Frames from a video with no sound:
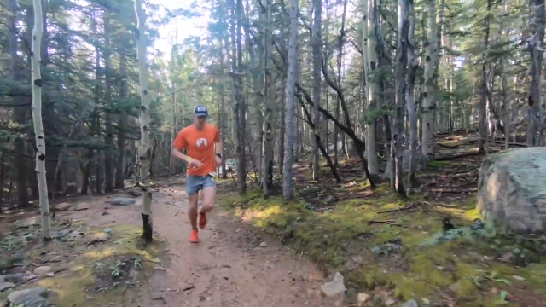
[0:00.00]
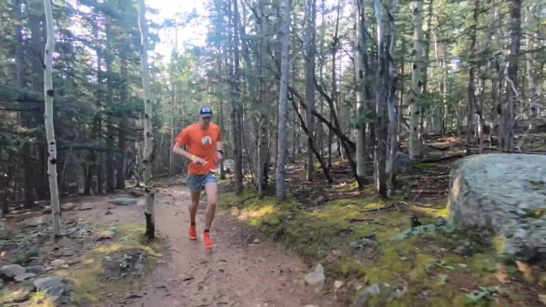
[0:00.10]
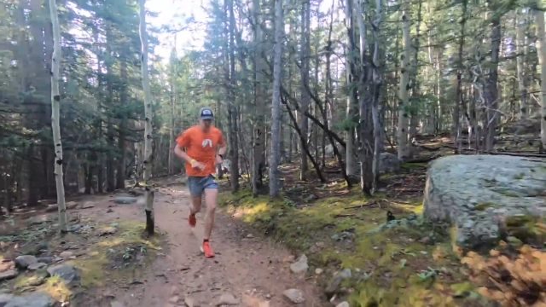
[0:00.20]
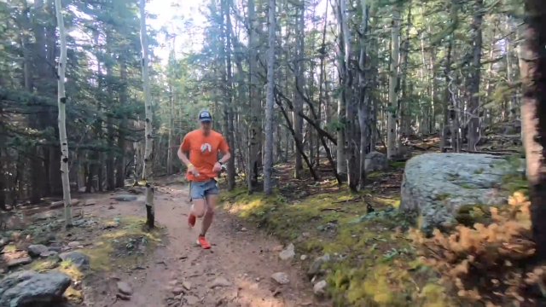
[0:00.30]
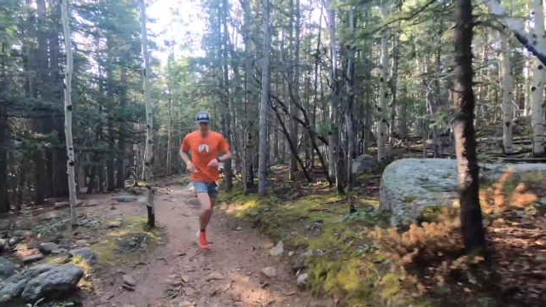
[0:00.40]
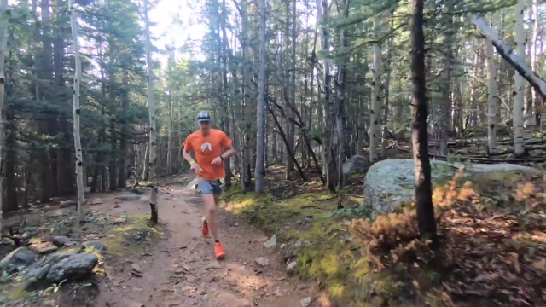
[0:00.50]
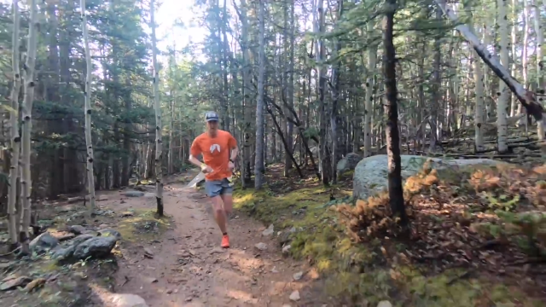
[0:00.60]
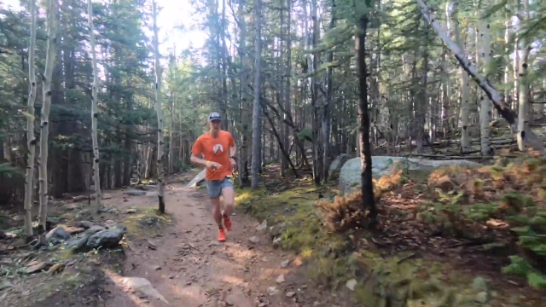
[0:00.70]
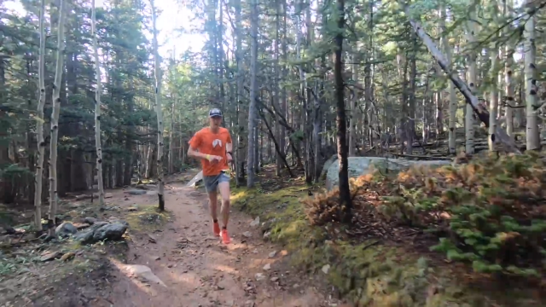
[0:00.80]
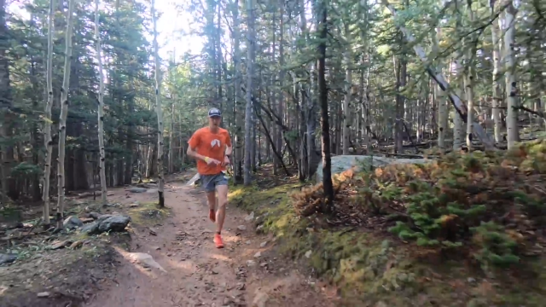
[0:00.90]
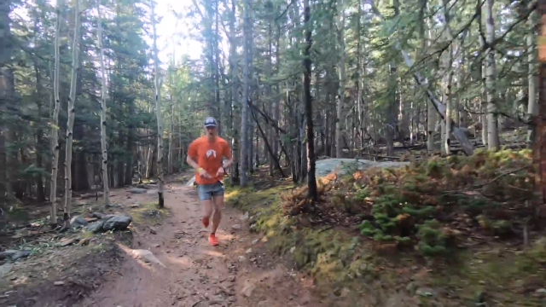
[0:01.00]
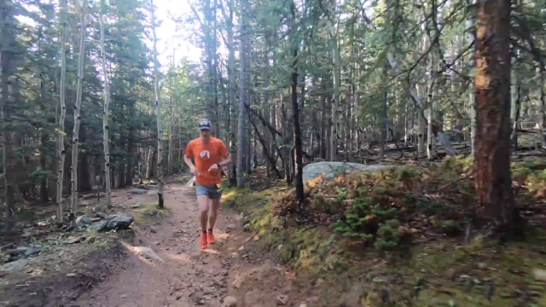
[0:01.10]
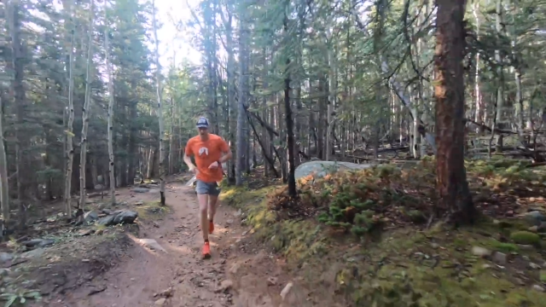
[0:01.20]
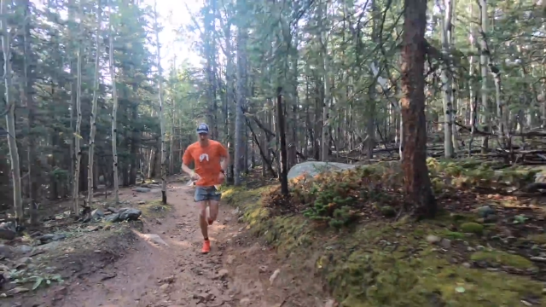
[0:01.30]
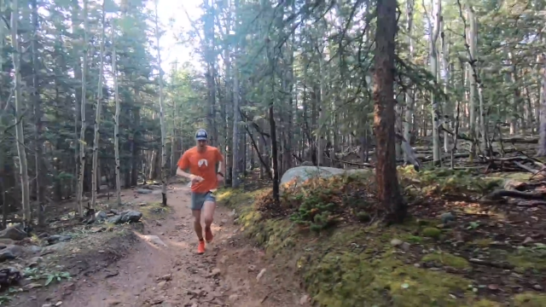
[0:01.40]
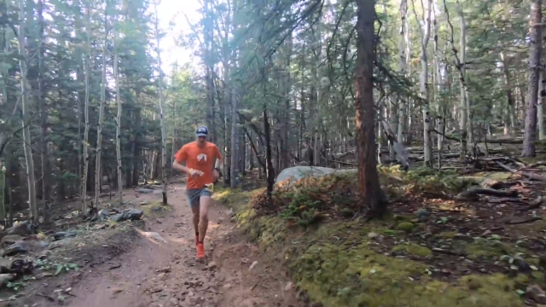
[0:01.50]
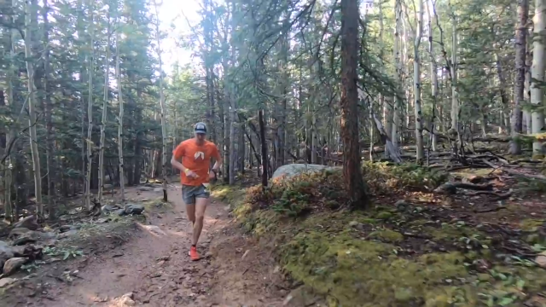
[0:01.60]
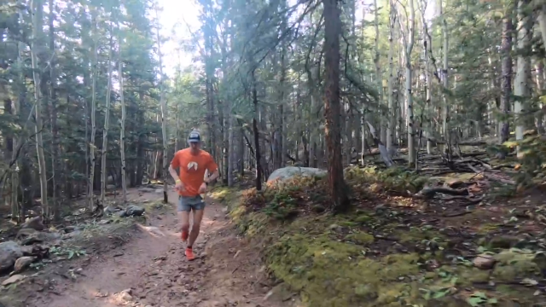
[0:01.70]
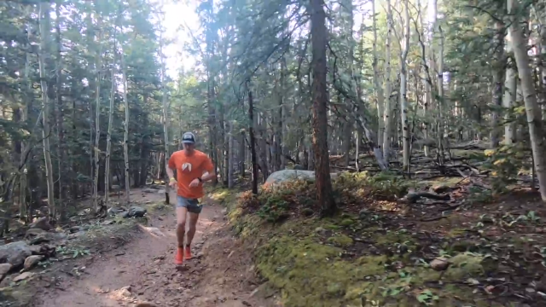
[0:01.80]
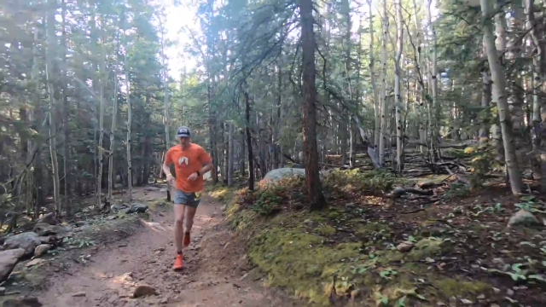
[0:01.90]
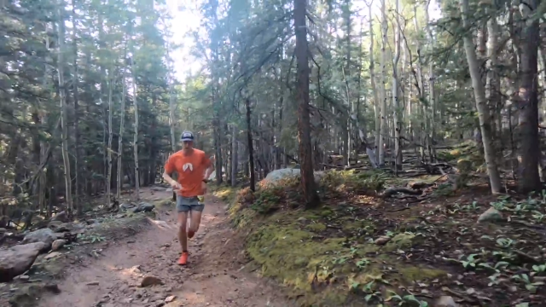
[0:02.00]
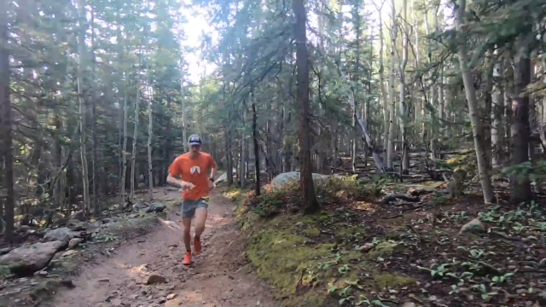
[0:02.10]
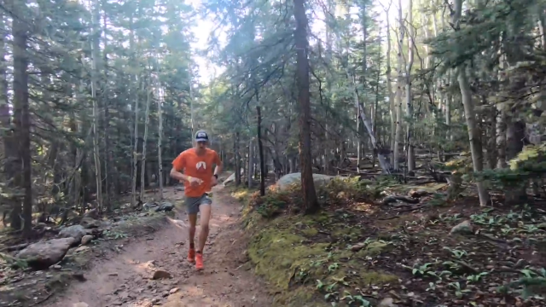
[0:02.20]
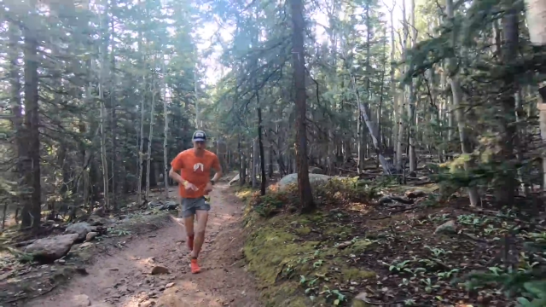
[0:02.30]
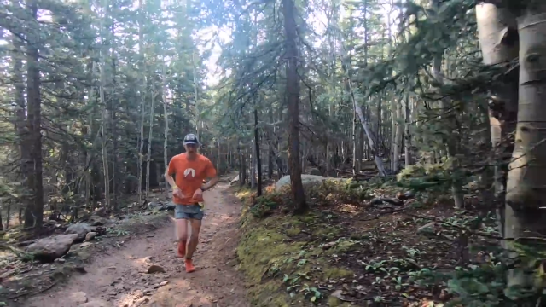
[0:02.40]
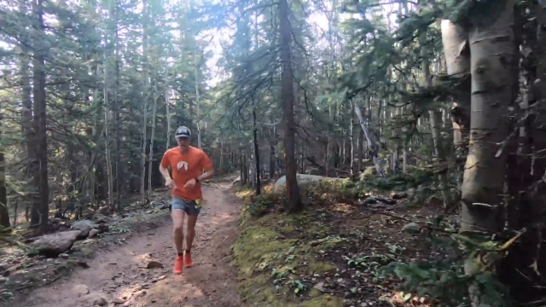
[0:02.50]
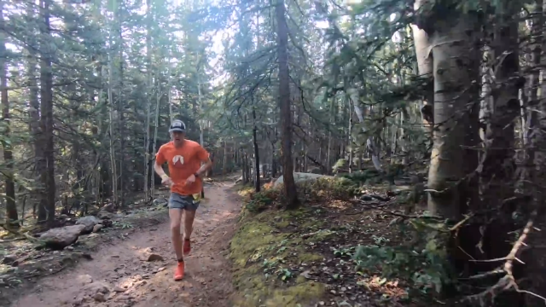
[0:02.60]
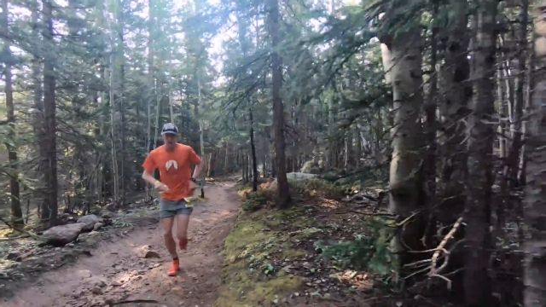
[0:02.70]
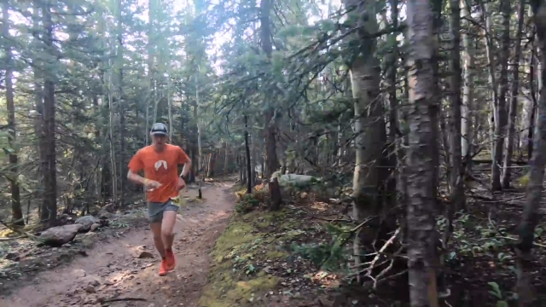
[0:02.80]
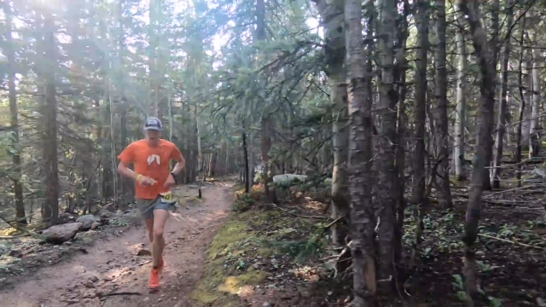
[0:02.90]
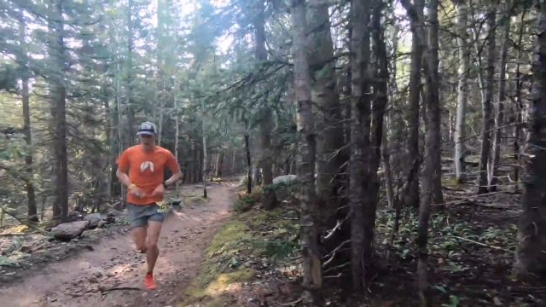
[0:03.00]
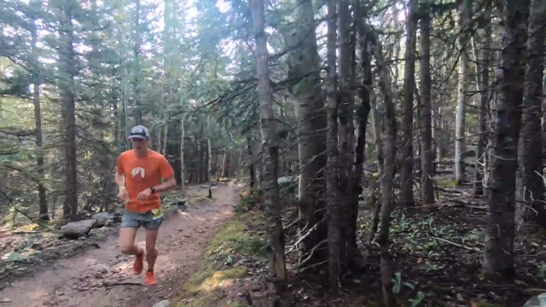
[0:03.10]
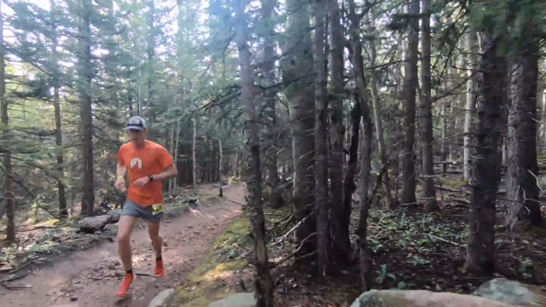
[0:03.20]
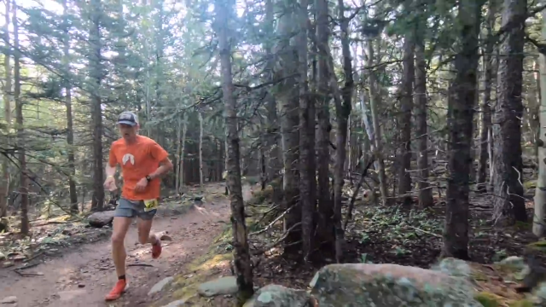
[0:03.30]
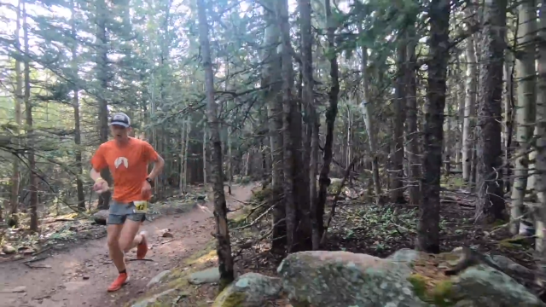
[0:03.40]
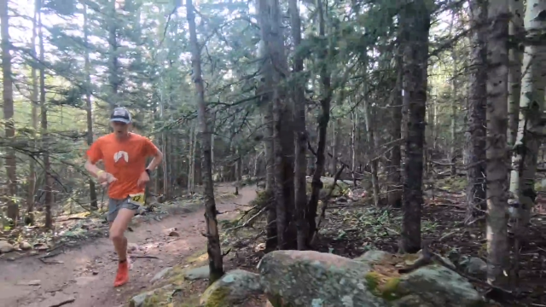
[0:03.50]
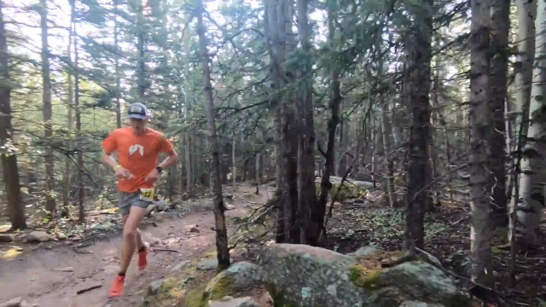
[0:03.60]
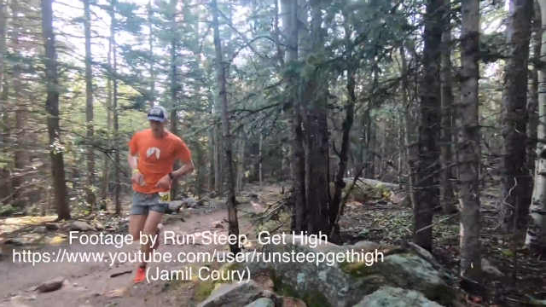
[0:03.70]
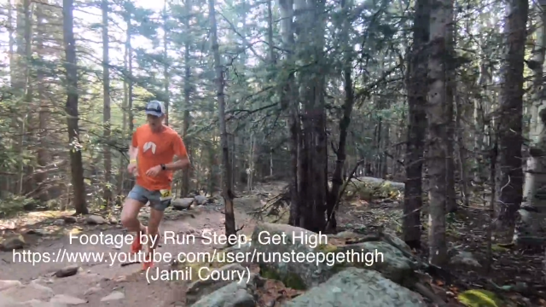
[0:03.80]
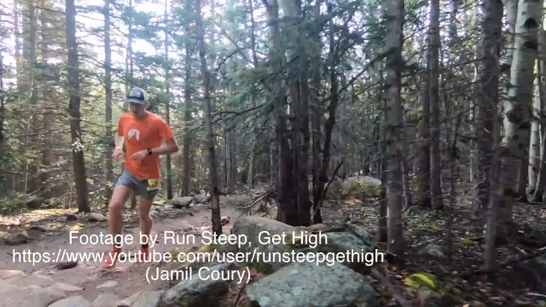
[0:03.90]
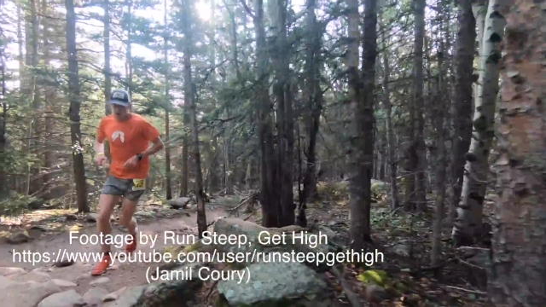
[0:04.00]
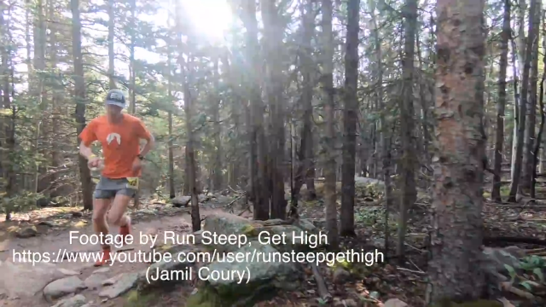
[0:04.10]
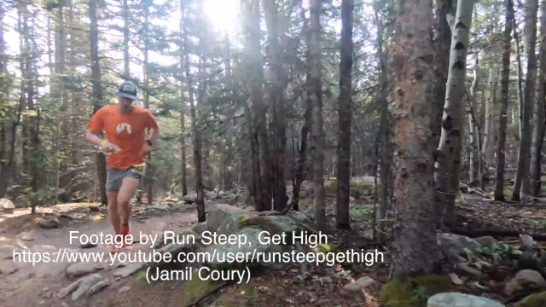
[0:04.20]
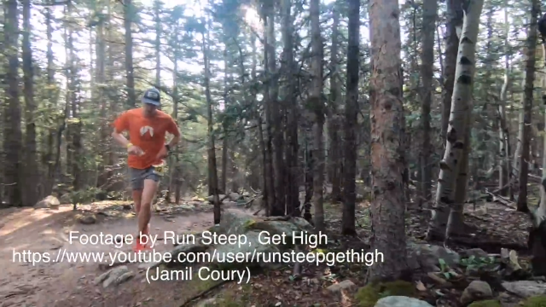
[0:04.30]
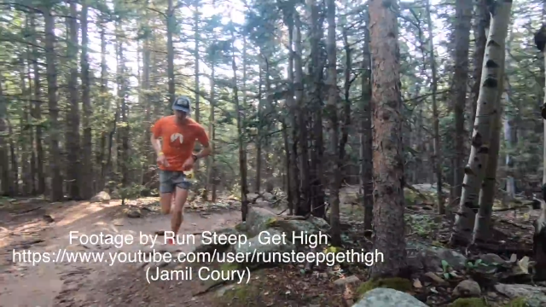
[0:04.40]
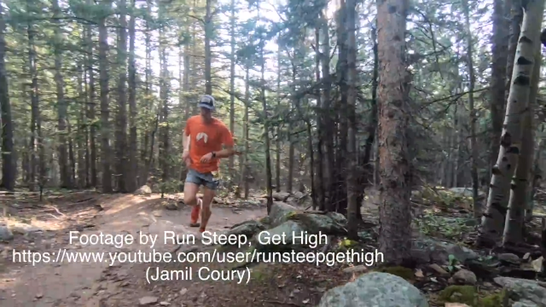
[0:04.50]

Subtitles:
(no speaker visible)